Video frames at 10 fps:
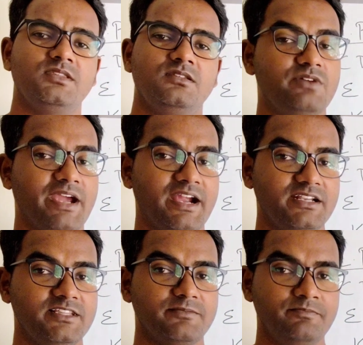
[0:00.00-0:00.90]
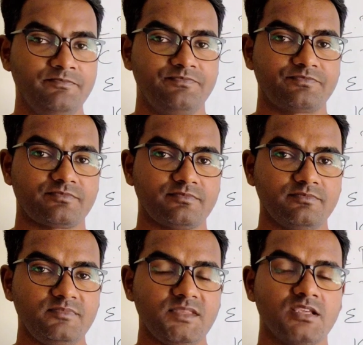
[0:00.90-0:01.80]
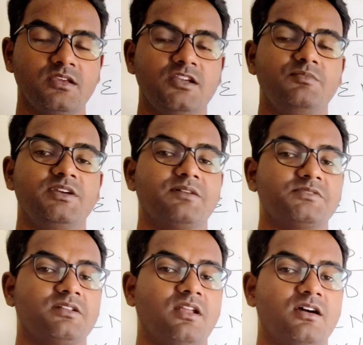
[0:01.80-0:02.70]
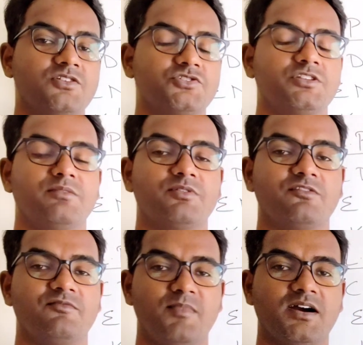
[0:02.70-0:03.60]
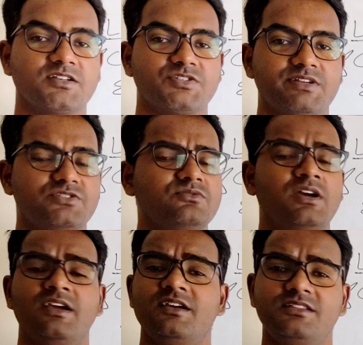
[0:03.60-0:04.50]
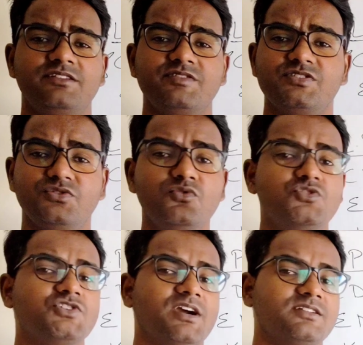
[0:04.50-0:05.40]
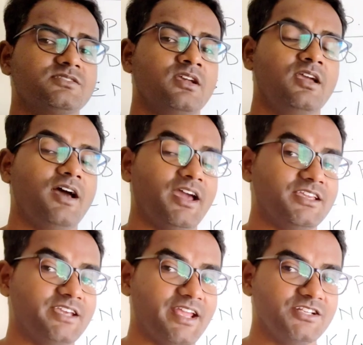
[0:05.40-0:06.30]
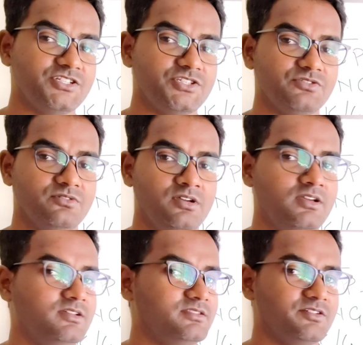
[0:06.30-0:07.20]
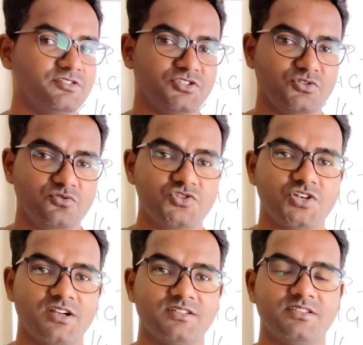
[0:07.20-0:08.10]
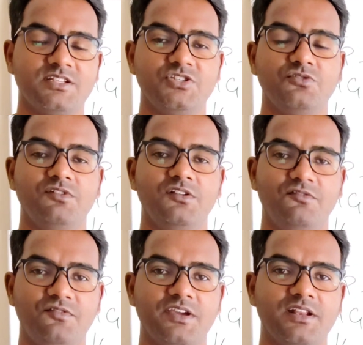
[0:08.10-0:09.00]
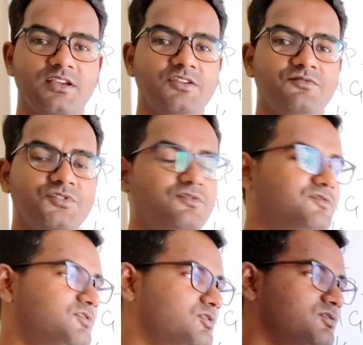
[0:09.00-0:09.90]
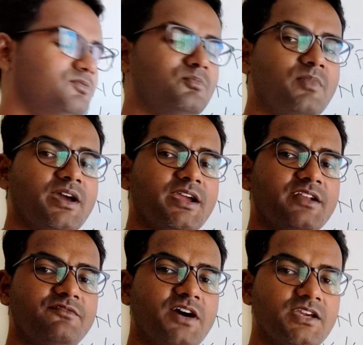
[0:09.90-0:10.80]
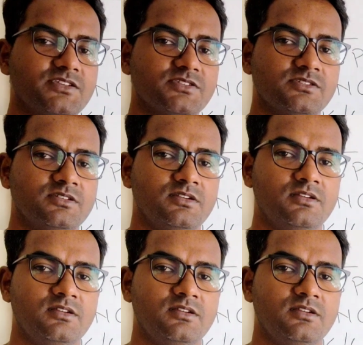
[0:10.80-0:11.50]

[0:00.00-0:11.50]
when you add them, it becomes a large number of marks, right? So there is no chance, I guarantee you, there is no chance that you will fail if you follow my advice.